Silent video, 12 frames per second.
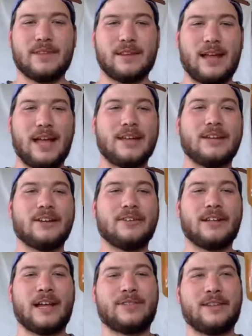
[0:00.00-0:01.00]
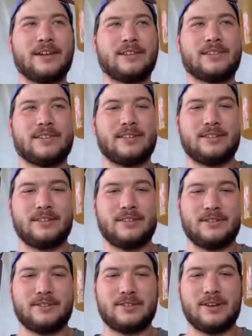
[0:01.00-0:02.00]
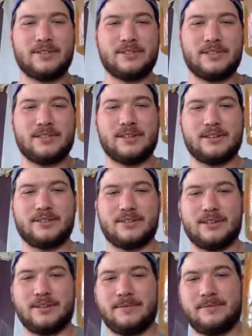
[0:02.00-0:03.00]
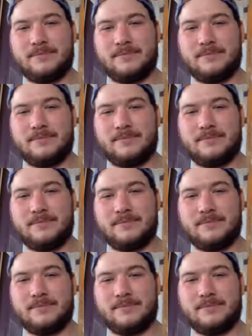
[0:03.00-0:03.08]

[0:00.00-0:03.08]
Hey, you know what? I think it's a little toasty toast there.